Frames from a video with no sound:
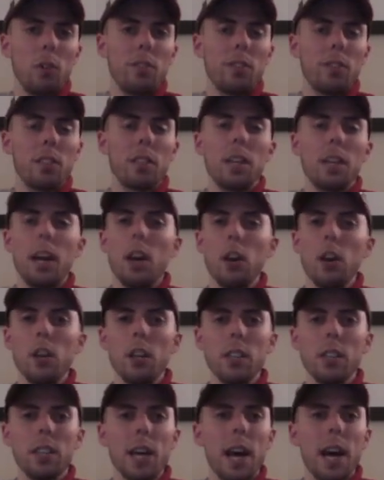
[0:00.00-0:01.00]
If it's an
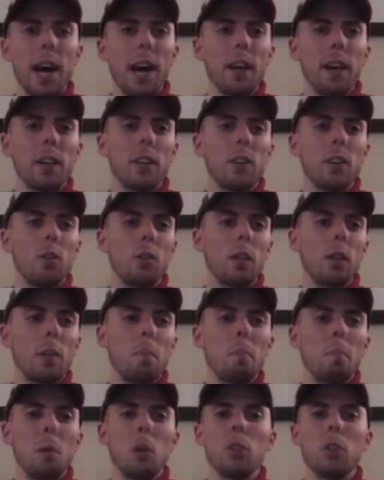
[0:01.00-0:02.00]
area attack or like a
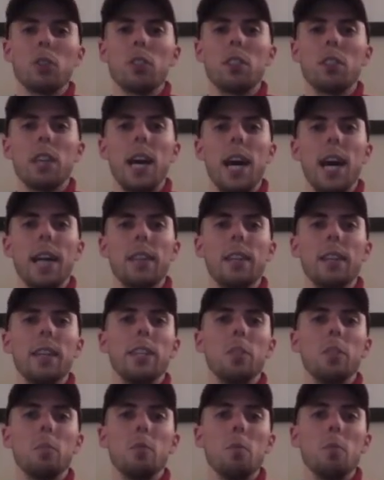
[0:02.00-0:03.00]
burst attack that
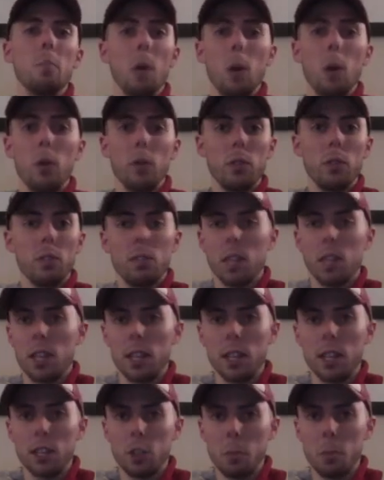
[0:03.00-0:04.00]
hits you both, then
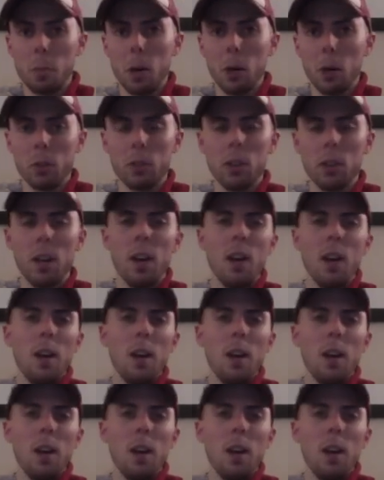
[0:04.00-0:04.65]
it hits you both.